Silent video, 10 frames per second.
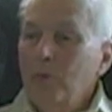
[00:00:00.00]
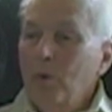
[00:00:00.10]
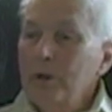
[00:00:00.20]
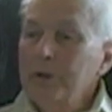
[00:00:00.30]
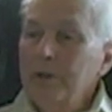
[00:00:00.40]

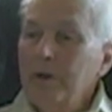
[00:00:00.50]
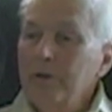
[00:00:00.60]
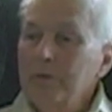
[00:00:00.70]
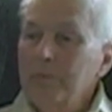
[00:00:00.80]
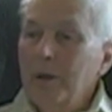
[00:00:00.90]
worse than
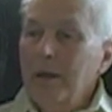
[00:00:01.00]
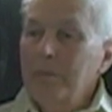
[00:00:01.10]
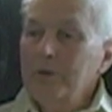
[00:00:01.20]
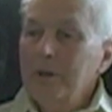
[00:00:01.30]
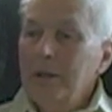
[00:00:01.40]
others
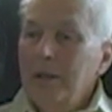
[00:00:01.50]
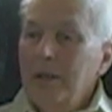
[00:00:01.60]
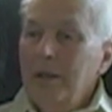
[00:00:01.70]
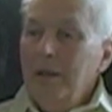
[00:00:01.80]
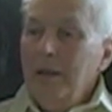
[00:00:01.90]
perhaps.
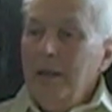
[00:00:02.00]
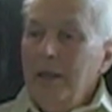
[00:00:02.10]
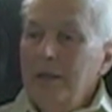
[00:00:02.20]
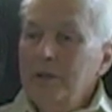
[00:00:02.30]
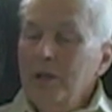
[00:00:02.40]

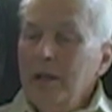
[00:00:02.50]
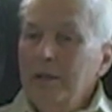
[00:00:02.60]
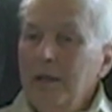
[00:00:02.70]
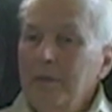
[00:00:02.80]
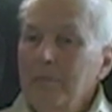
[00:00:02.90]
It's not
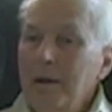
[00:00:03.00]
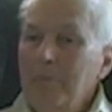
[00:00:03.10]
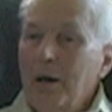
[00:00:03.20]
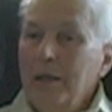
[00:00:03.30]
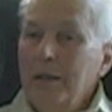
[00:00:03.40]
that my
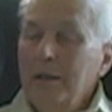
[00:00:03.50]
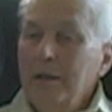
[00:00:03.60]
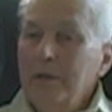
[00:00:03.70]
body